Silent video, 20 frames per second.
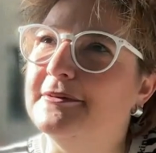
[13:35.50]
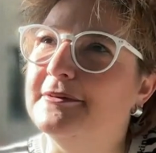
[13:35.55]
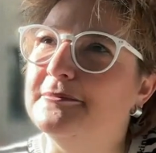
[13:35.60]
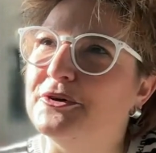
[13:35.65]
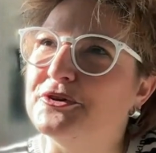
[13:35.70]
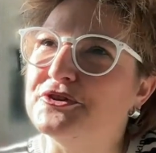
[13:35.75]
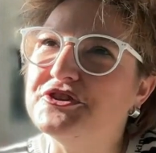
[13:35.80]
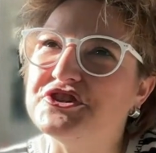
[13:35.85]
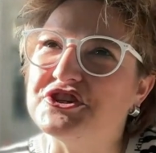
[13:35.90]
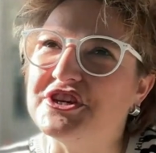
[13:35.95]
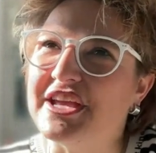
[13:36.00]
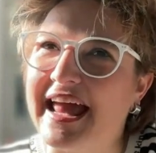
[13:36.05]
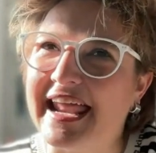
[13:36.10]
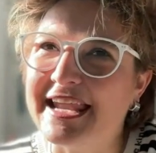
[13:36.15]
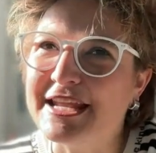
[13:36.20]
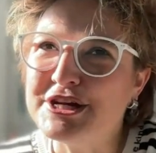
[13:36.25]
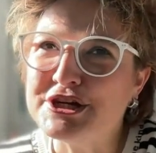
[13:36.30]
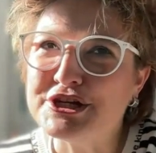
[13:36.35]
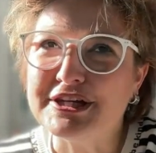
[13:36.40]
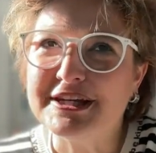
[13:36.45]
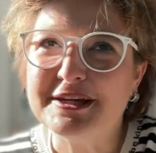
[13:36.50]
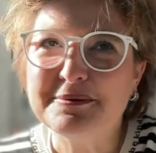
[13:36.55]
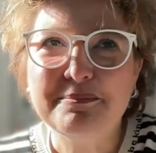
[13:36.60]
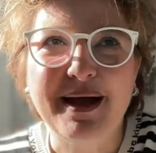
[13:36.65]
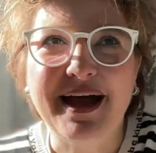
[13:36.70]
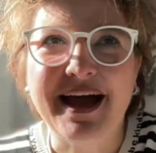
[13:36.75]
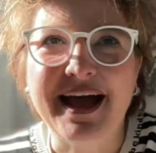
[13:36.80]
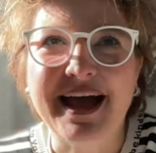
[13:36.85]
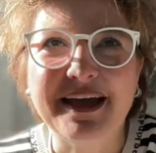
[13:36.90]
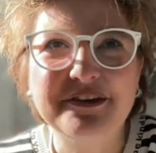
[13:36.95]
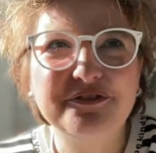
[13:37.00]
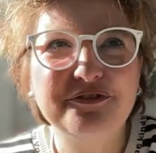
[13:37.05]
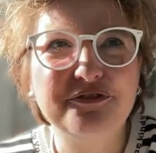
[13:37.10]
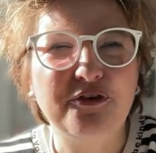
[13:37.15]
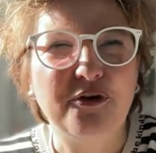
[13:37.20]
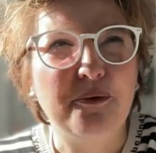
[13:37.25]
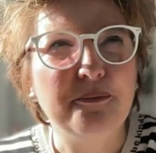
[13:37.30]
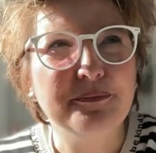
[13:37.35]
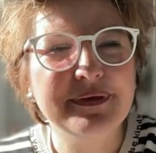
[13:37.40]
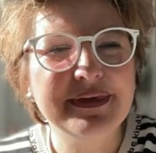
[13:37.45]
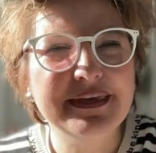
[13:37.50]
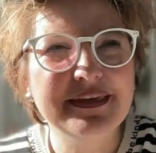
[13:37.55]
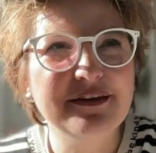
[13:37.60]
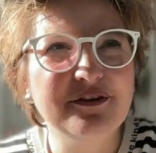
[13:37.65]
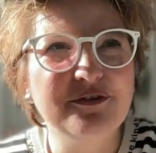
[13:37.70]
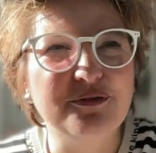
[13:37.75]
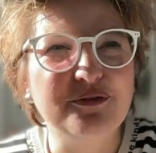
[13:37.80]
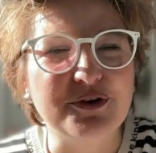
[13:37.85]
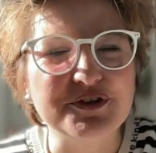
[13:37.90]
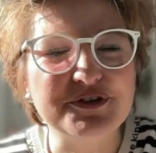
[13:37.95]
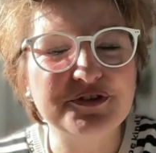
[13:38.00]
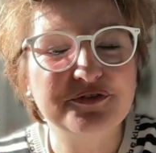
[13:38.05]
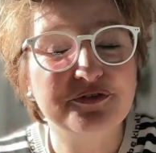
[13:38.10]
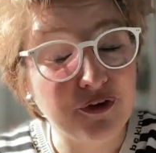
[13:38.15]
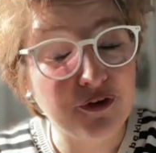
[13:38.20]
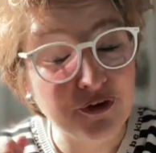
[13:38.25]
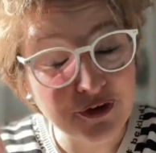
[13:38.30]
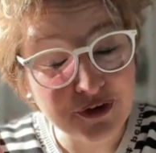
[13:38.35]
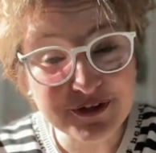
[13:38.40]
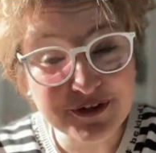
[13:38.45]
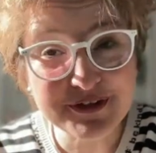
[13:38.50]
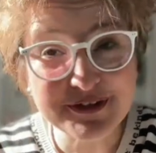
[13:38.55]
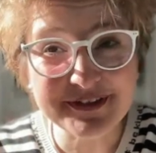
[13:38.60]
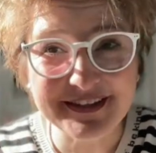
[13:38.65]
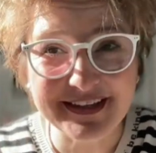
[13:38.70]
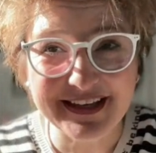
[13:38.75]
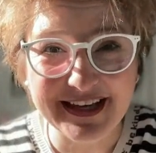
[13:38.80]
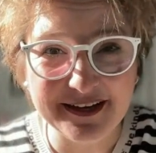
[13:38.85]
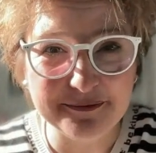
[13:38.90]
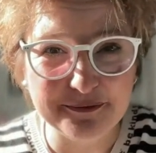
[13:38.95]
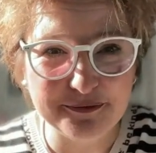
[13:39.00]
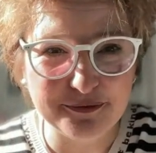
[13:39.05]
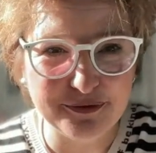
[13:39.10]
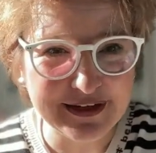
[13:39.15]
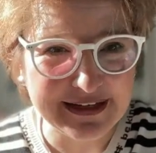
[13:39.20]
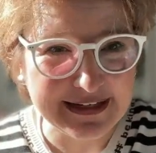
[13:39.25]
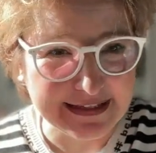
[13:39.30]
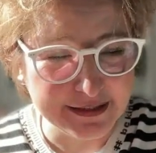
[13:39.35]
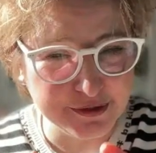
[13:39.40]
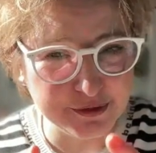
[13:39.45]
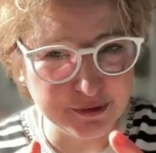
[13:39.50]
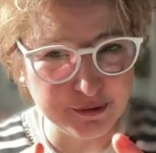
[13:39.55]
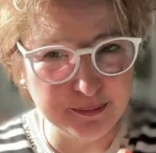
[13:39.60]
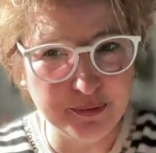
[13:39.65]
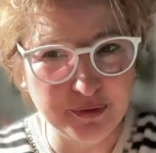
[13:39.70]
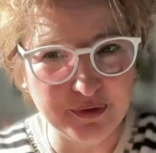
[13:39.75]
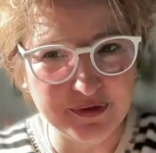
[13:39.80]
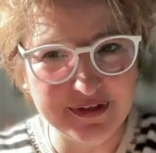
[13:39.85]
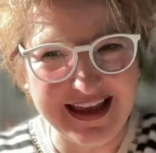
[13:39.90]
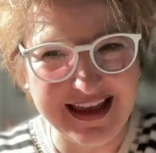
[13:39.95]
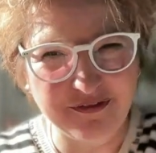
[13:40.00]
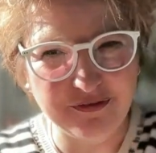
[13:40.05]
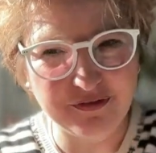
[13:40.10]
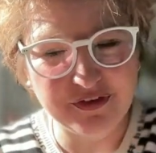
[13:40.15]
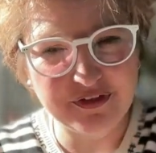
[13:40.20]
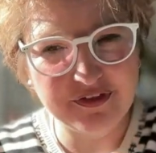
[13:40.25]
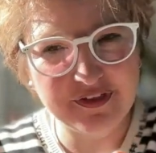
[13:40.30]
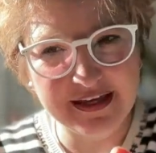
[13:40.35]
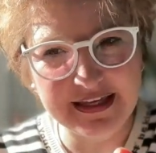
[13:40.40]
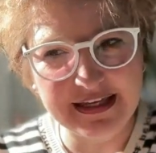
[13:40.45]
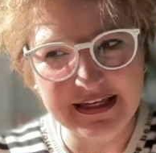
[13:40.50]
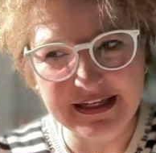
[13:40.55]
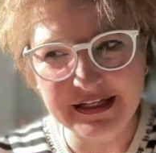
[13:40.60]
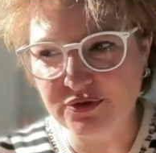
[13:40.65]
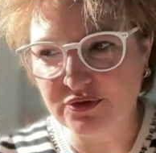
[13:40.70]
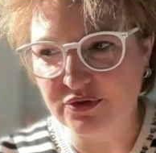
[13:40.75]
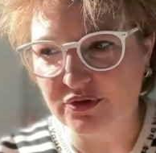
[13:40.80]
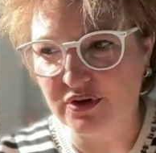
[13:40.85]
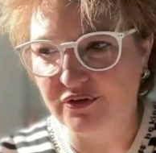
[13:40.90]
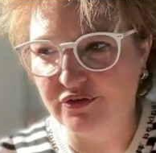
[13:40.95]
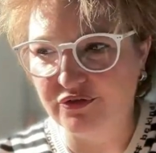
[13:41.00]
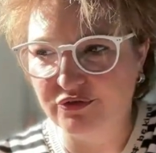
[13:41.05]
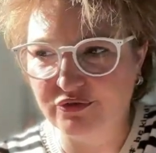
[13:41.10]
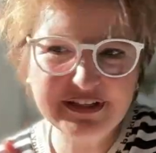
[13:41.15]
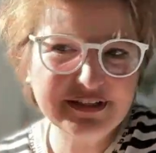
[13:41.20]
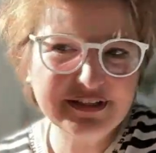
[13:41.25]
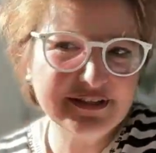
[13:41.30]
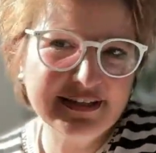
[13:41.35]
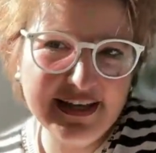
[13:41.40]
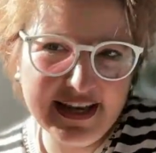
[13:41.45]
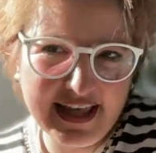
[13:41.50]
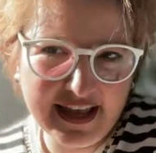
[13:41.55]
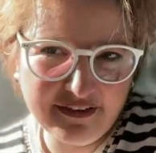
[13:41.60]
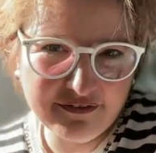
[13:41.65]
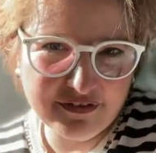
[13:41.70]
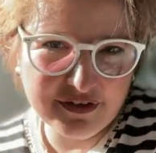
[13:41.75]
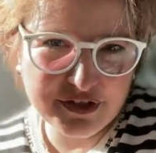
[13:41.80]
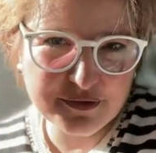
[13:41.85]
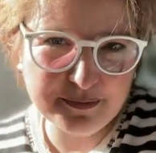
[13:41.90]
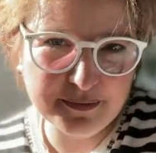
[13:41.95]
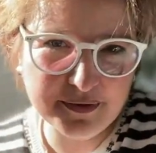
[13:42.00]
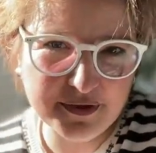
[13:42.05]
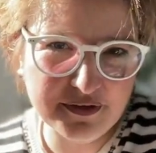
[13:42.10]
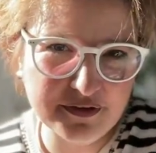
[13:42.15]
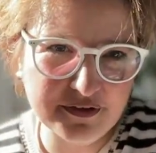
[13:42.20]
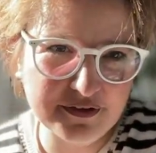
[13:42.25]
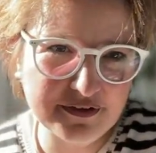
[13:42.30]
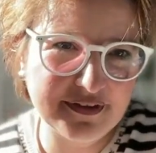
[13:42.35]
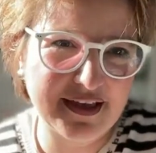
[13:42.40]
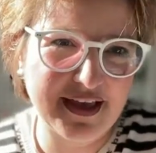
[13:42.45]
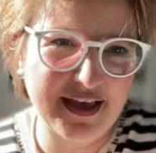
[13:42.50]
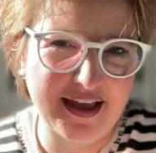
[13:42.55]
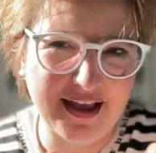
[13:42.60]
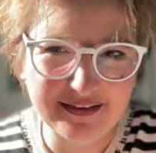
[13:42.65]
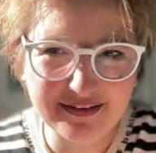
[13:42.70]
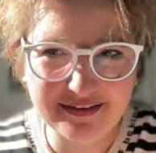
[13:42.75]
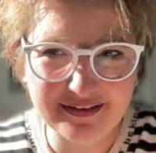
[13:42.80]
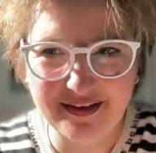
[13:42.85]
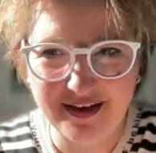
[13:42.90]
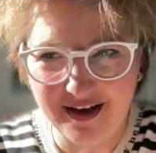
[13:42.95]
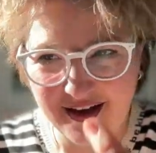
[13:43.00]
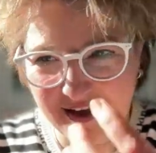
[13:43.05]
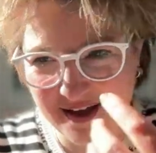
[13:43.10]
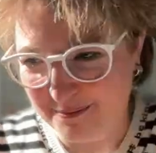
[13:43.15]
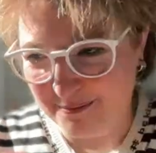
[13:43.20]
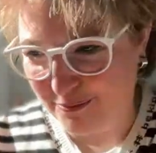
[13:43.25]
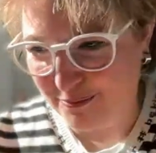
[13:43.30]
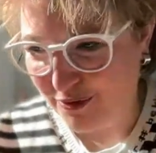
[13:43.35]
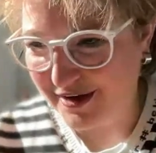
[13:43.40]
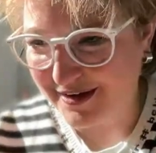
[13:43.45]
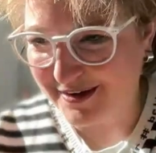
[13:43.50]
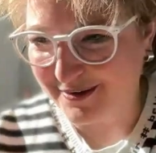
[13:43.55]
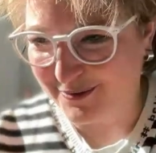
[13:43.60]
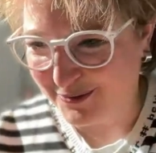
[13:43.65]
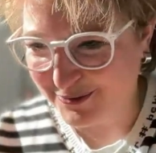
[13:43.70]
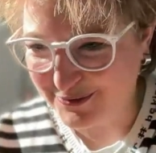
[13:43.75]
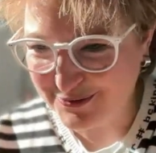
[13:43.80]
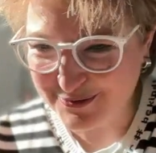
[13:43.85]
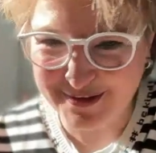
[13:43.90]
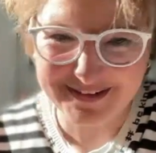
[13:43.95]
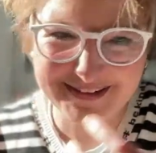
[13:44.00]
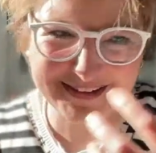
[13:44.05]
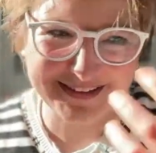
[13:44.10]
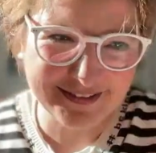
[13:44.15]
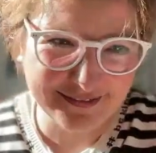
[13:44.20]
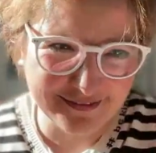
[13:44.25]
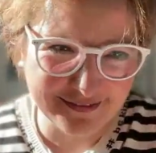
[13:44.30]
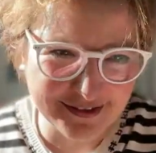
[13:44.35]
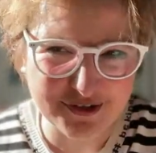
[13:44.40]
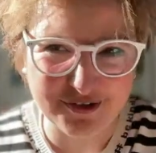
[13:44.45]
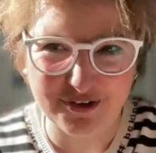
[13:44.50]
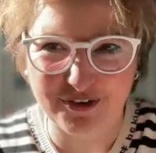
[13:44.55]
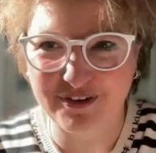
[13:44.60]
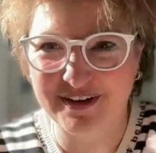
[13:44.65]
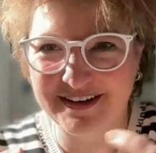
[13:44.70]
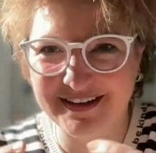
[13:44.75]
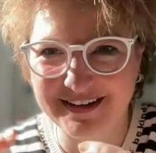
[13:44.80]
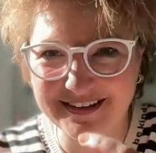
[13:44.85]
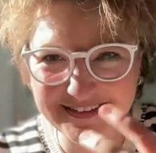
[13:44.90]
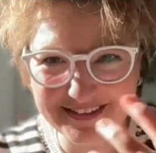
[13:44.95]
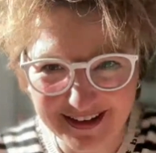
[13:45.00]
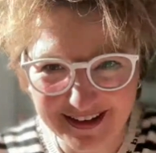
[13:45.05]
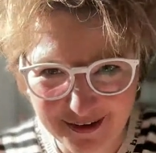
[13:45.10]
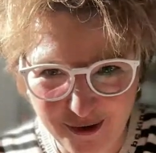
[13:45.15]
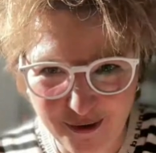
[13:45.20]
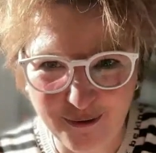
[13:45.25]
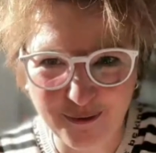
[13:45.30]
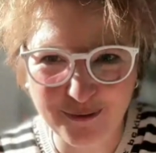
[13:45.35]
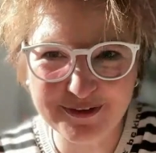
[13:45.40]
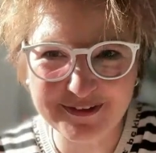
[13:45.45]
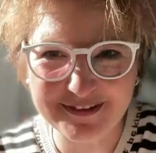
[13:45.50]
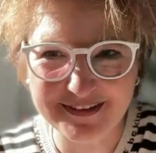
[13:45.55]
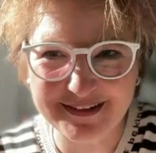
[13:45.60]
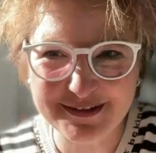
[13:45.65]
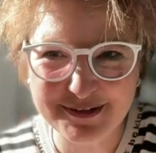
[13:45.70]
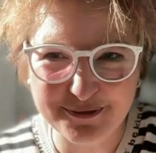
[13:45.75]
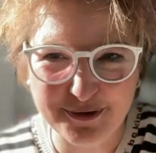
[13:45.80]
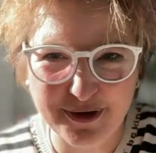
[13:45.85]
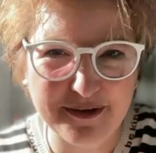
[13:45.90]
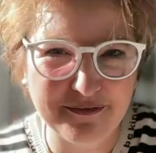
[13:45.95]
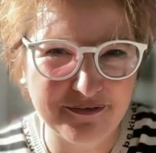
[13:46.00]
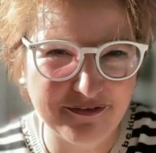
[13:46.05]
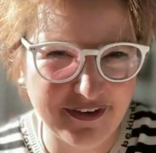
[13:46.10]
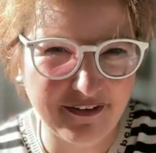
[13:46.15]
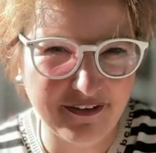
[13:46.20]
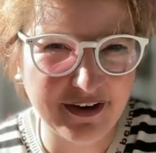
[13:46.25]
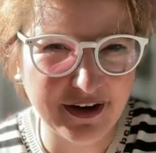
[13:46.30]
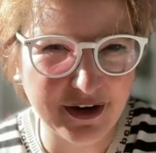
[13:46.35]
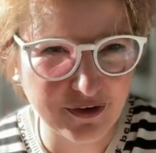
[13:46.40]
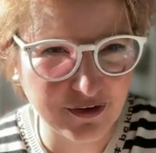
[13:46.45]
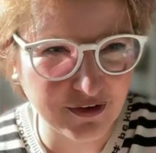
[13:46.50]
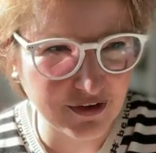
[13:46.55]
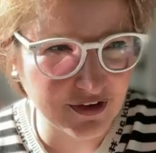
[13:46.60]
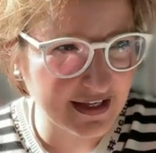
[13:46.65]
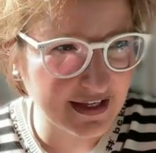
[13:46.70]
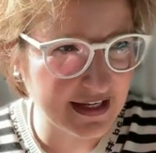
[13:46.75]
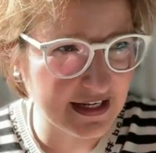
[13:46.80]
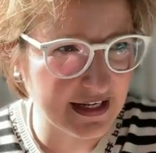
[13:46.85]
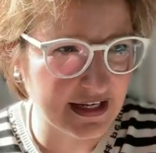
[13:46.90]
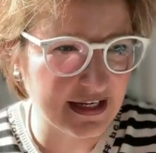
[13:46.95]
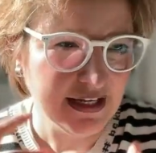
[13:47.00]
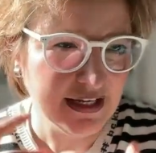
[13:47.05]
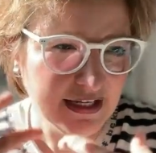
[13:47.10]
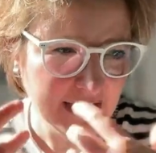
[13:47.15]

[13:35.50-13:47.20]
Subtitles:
most challenging part for me was first really to put everything into a written language, because as I'm working also as a TV journalist and host, and so I'm very good in